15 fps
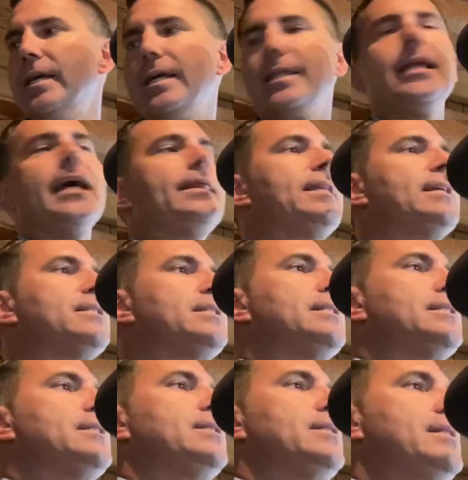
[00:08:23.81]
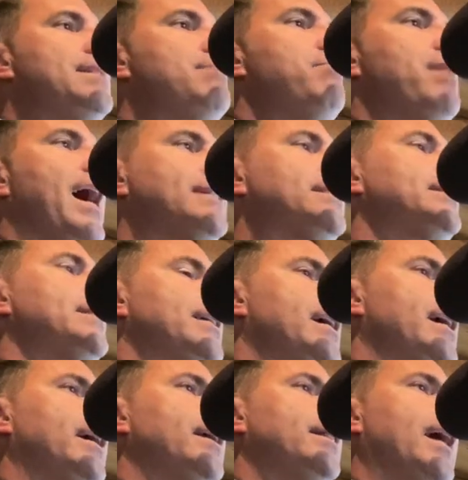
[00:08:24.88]
that this is the best
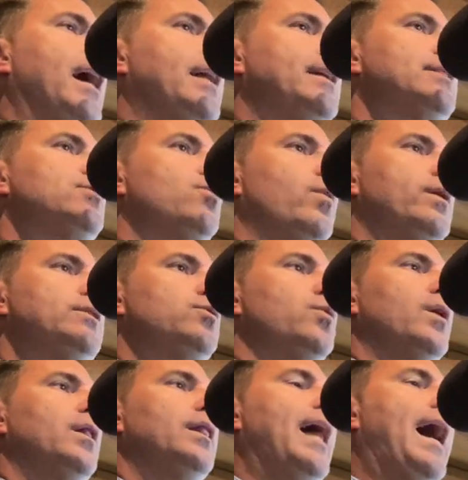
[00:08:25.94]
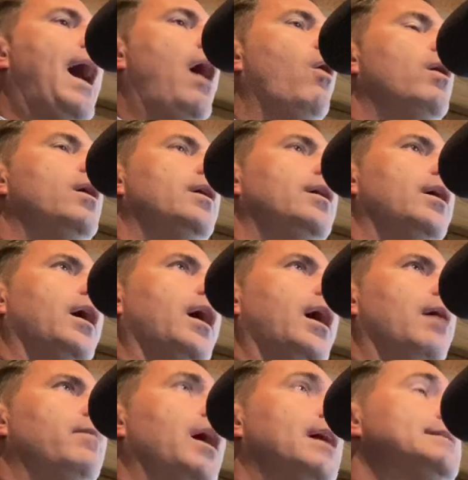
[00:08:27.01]
thing that is going to allow um,
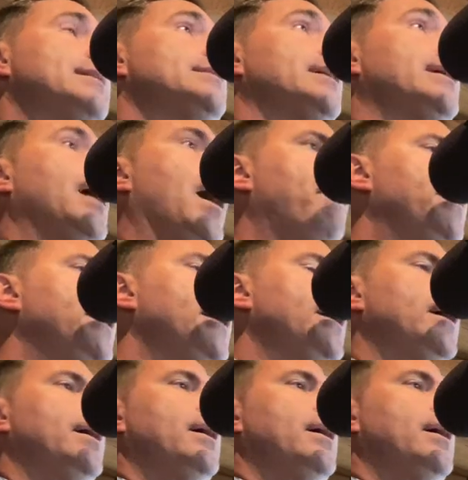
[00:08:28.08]
us as a company,